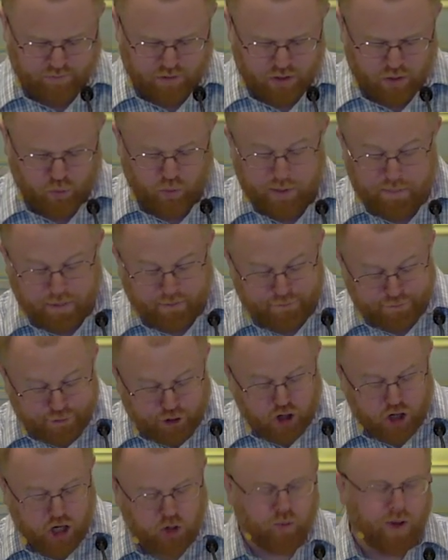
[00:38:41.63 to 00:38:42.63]
We
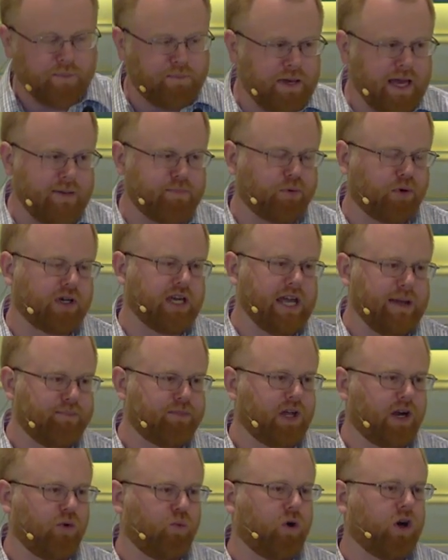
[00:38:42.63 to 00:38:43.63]
prefer when people keep
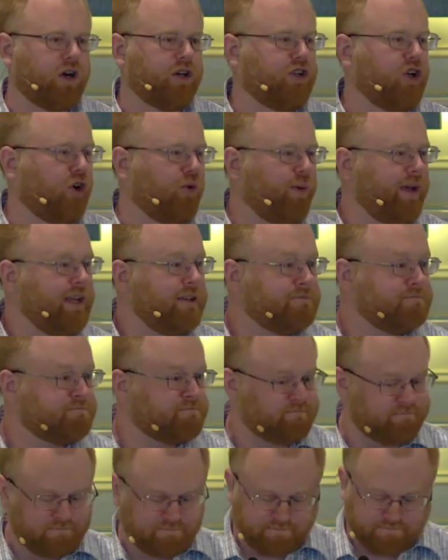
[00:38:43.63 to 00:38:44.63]
their word, don't we?
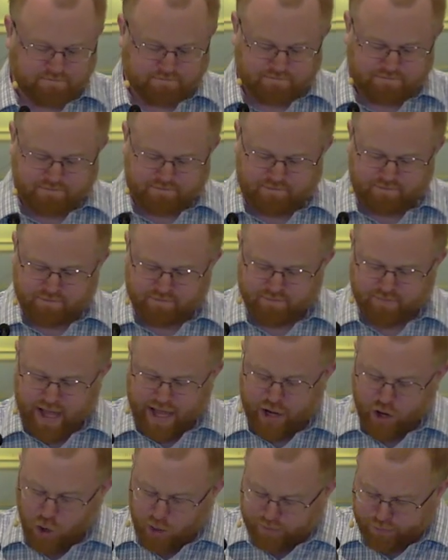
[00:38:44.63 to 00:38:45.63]

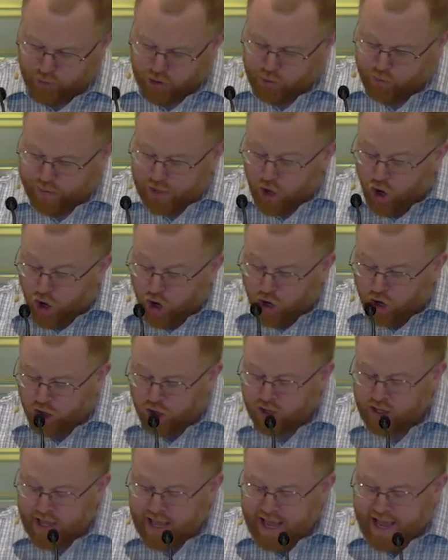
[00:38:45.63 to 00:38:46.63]
And hopefully, we
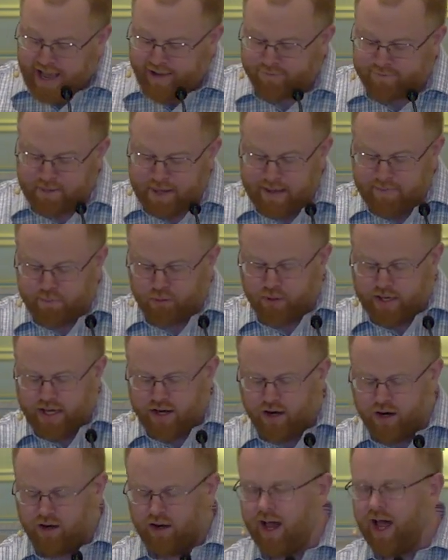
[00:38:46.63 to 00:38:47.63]
all have people in
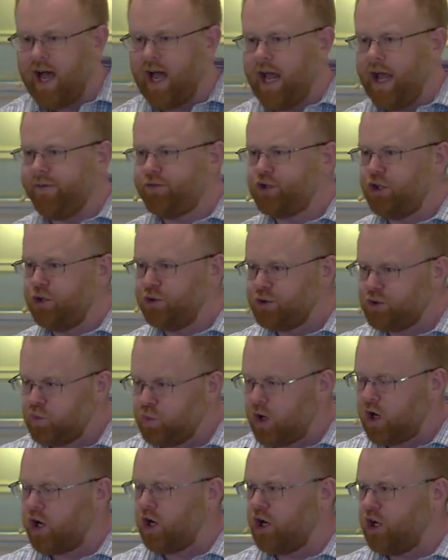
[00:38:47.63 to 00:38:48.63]
our lives whose
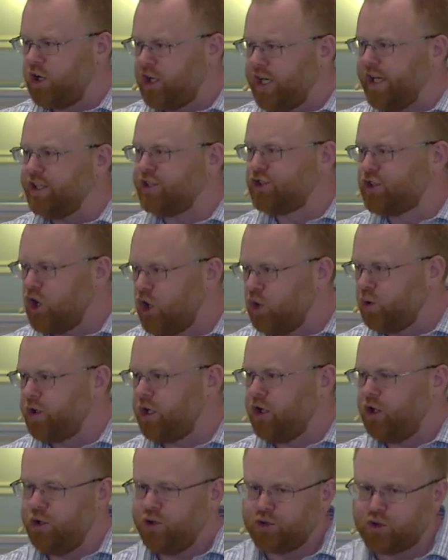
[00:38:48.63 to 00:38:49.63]
word is golden,
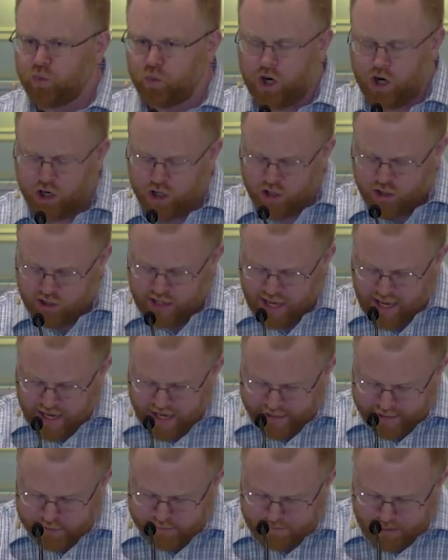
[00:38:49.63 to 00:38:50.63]
whose word
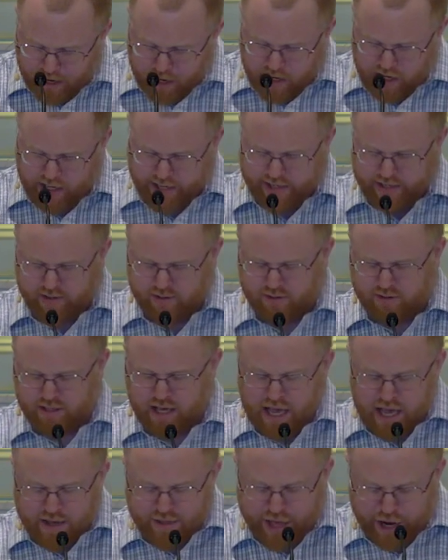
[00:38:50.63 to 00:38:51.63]
is bond.
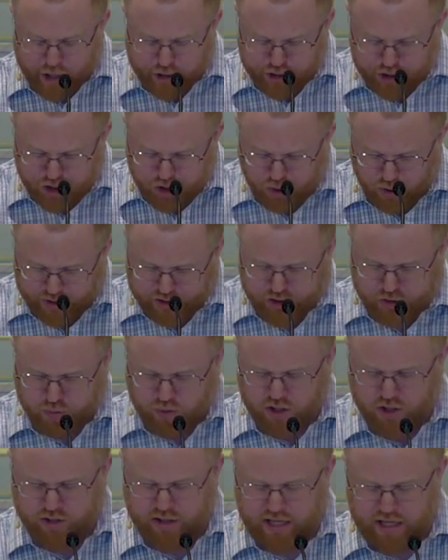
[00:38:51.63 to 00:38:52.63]
They are
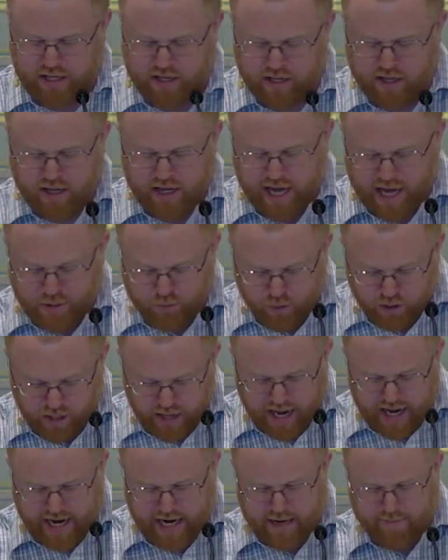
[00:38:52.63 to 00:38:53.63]
trustworthy and
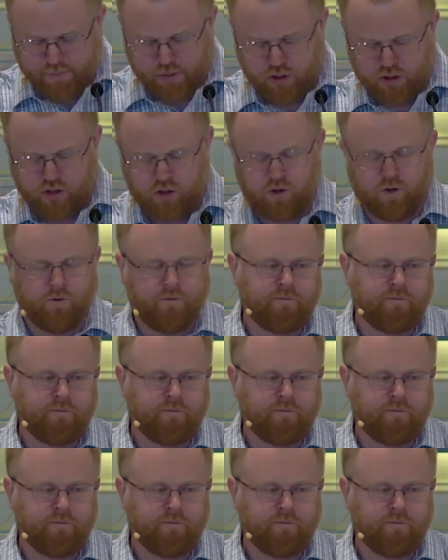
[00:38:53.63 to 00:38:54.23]
reliable.